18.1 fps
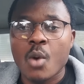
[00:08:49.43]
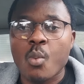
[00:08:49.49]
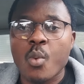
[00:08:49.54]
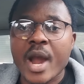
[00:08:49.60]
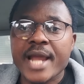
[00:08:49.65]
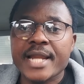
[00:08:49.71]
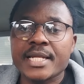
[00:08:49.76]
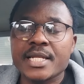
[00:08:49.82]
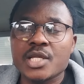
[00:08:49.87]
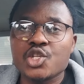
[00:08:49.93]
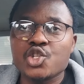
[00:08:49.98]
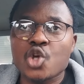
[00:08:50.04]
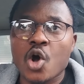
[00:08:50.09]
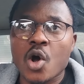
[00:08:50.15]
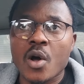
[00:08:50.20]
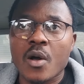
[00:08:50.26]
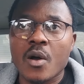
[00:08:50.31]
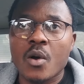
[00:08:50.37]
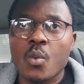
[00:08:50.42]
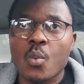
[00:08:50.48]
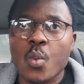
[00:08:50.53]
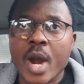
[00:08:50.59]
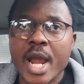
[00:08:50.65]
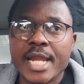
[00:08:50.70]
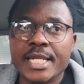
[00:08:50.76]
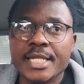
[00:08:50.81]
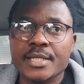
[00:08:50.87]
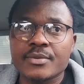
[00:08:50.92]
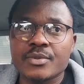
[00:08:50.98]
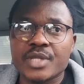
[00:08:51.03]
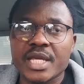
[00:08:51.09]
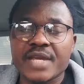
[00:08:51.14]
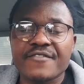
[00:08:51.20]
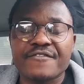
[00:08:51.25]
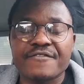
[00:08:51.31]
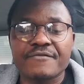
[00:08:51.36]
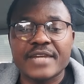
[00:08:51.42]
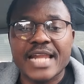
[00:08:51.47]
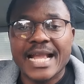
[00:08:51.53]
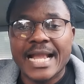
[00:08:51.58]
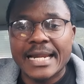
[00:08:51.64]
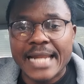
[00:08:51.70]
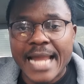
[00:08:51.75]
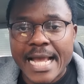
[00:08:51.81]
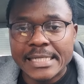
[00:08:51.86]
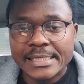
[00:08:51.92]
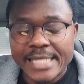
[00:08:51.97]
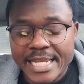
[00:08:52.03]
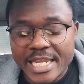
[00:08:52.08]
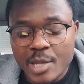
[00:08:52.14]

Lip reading: when they've legalized,